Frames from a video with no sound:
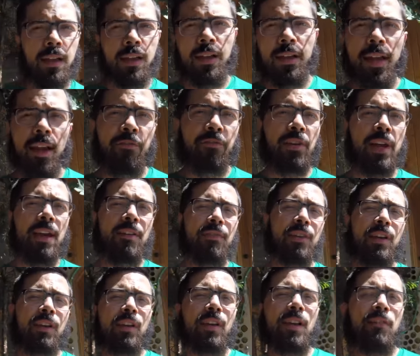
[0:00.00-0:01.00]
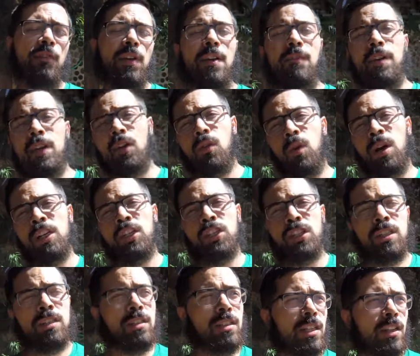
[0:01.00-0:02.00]
Now, if you have any
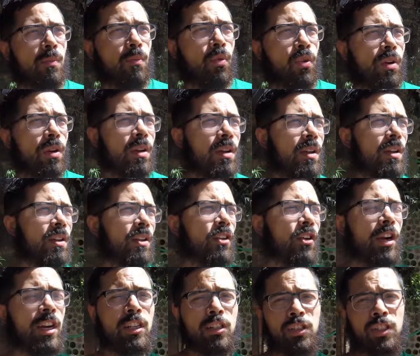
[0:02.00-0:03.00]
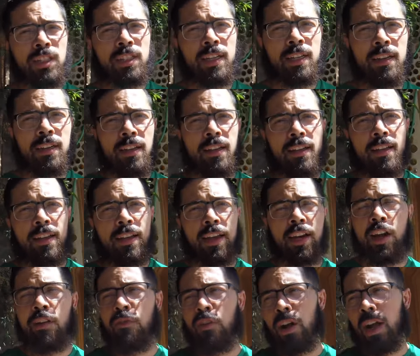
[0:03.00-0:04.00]
questions, and you're interested, you
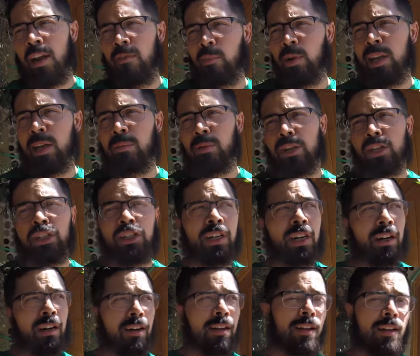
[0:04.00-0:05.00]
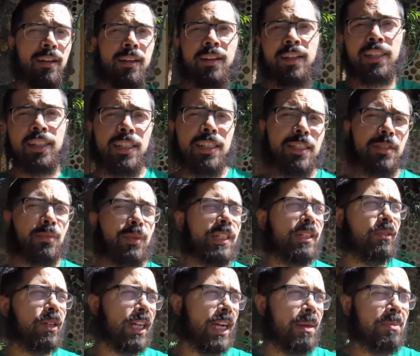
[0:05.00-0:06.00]
know, I've been able to share just
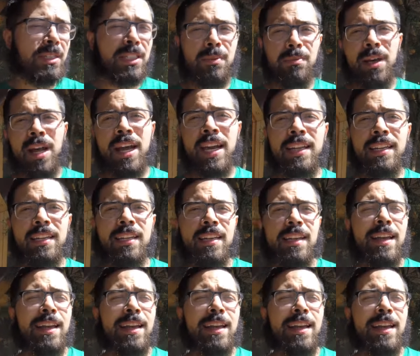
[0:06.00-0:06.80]
what comes to mind.